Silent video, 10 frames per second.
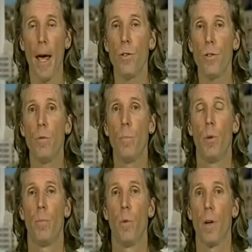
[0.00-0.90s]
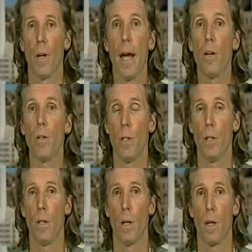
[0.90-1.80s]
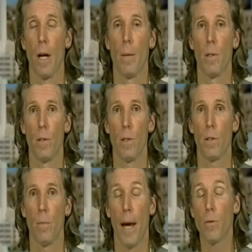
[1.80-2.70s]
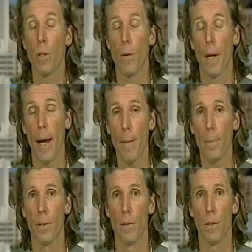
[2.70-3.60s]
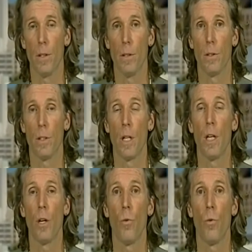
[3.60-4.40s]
As you put more energy into the climate system, actually what happens is